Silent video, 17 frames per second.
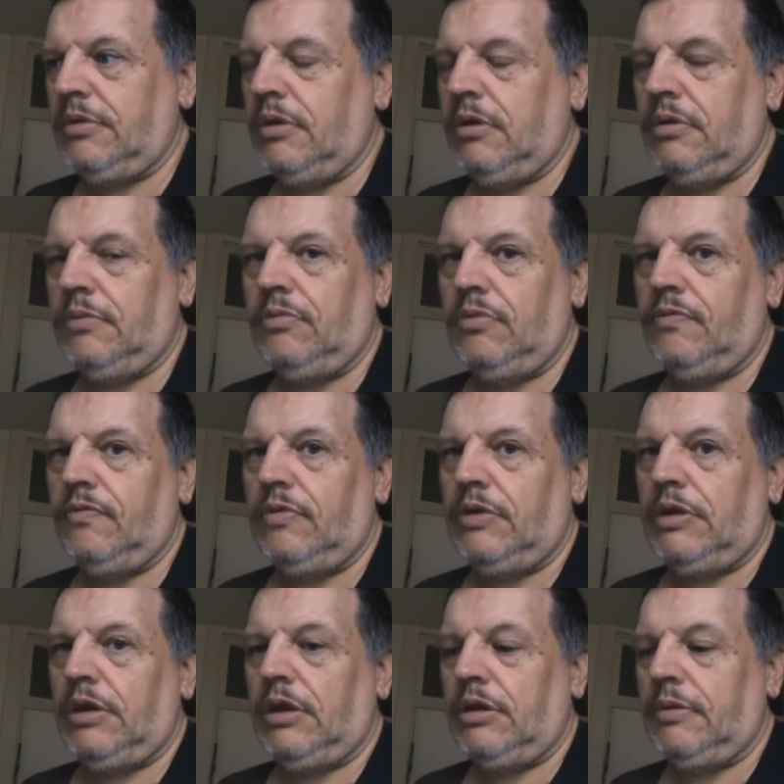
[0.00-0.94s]
I'm not
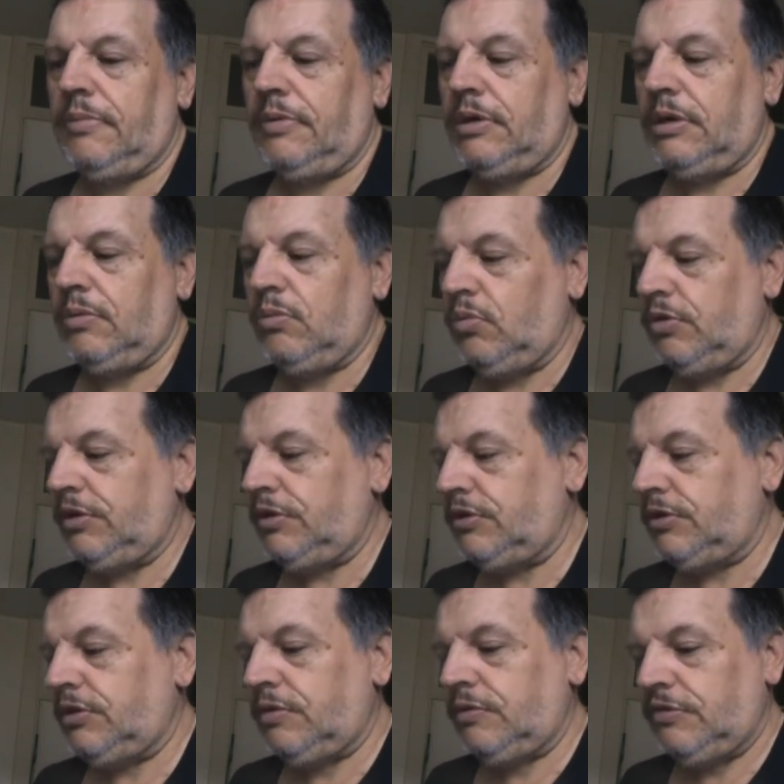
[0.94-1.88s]
really going to be wanting to
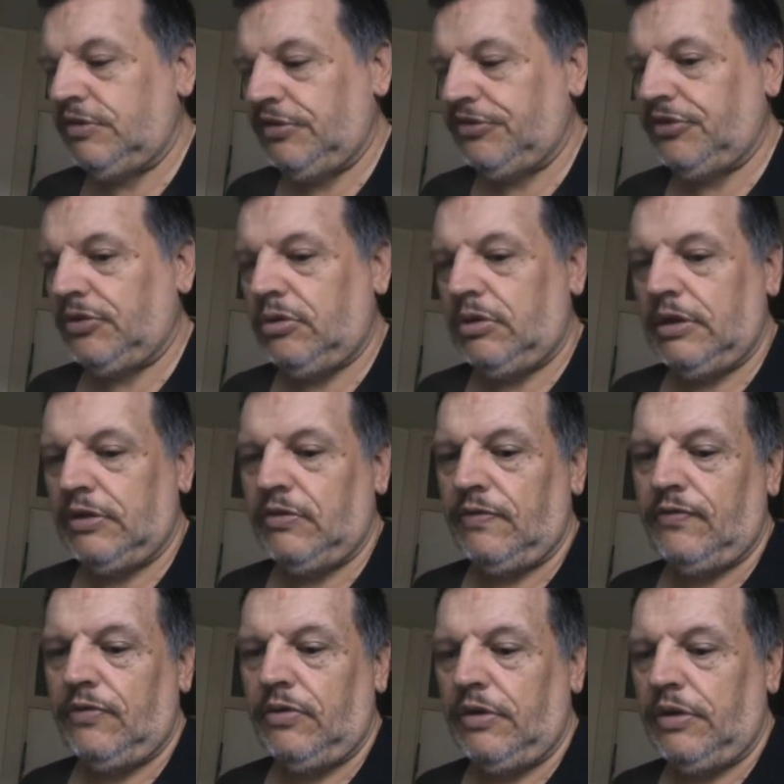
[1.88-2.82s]
use this, so I'll have to
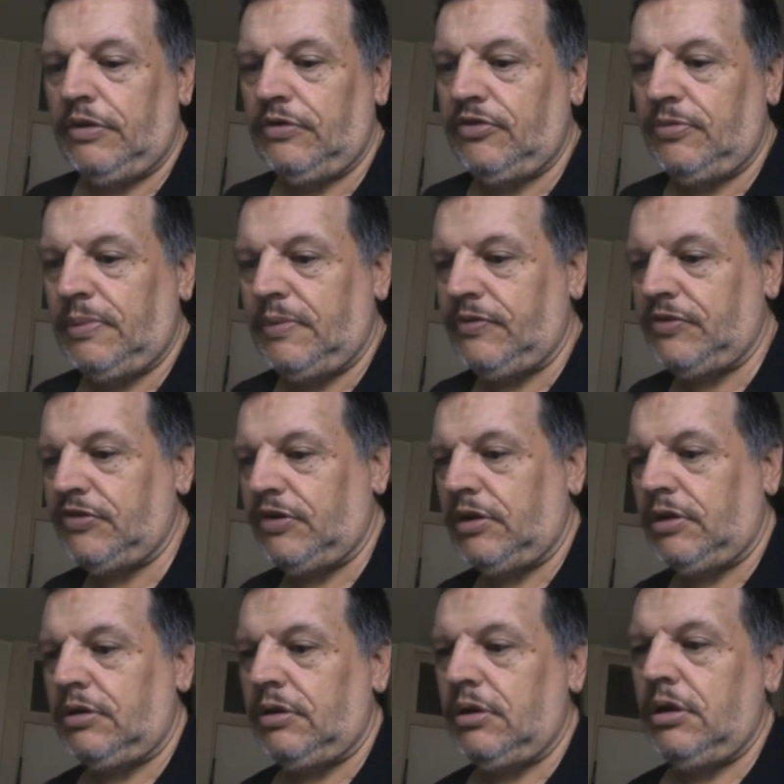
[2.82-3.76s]
find some other
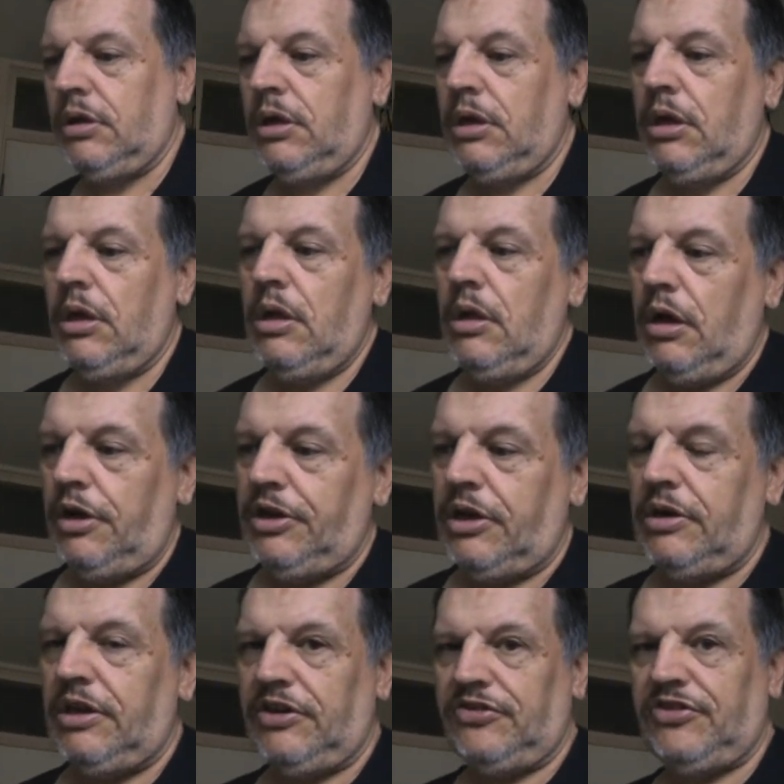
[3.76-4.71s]
sand. I know
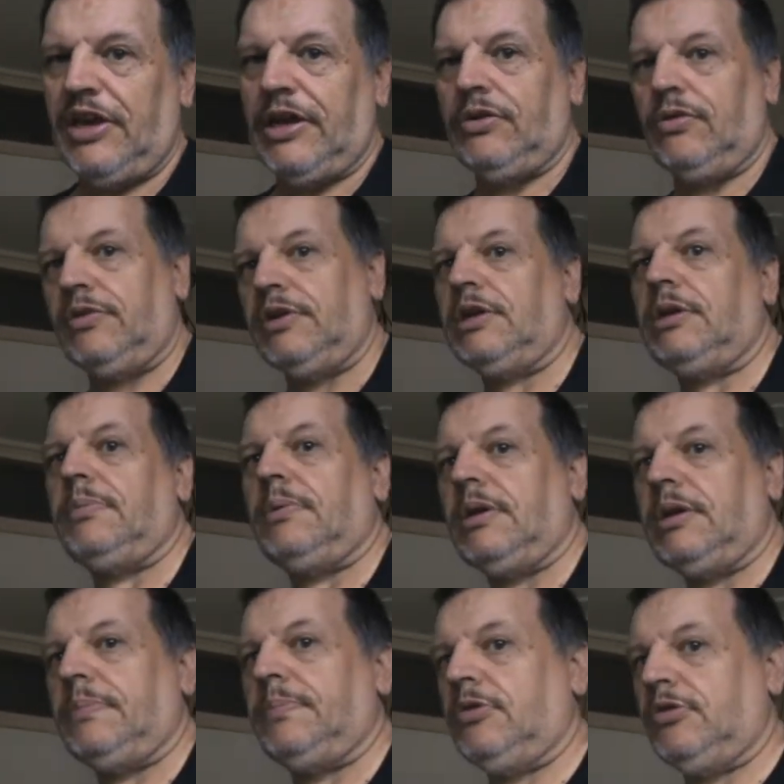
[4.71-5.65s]
there's sand on
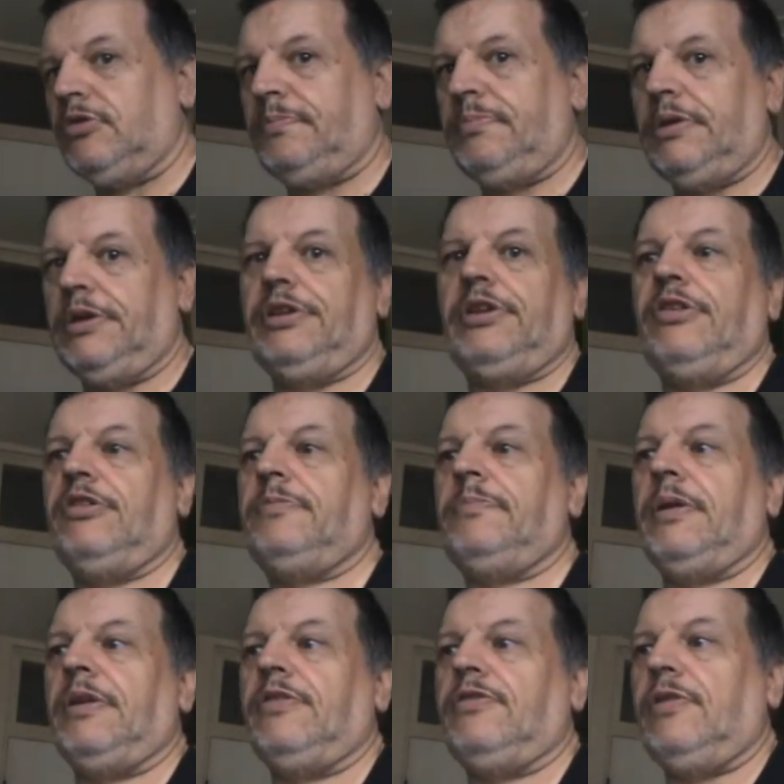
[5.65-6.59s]
eBay, but it's bloody
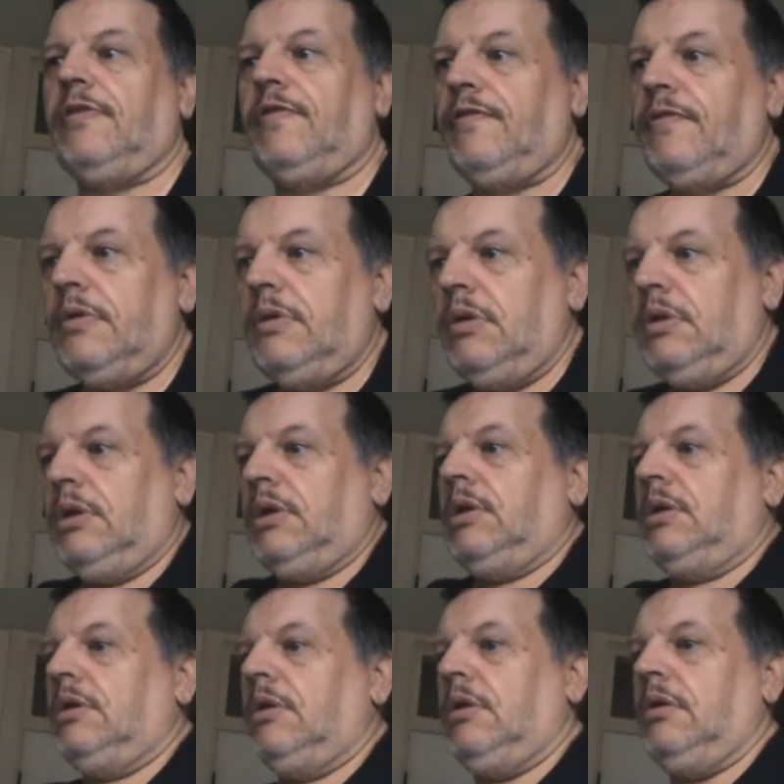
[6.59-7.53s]
expensive.
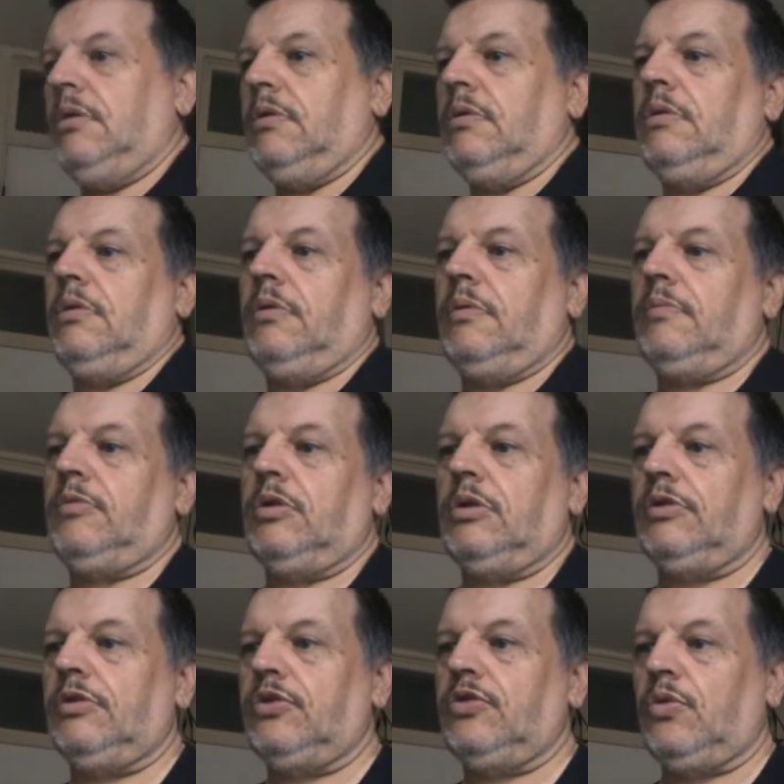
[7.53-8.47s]
You know,
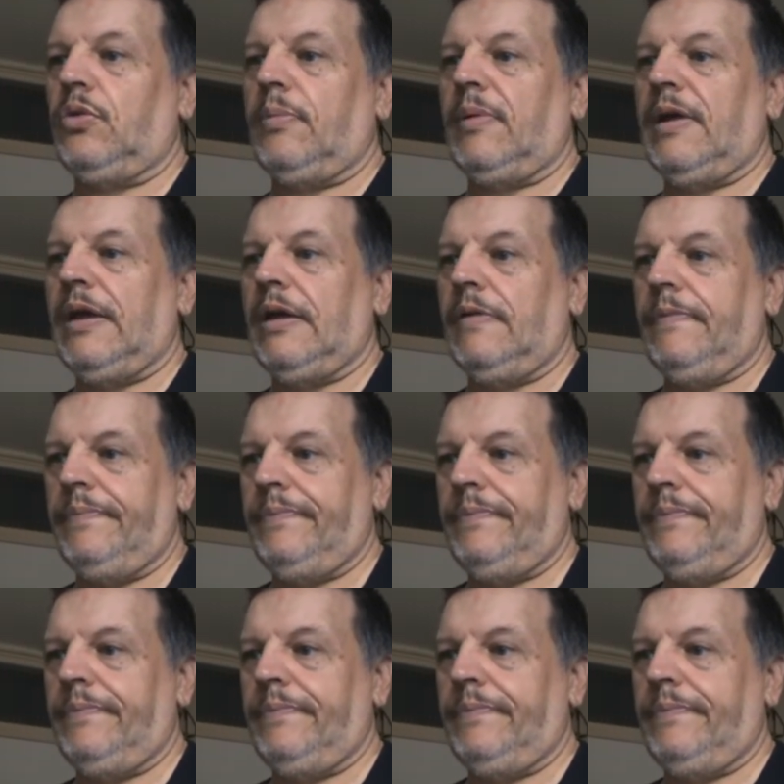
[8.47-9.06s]
you're talking about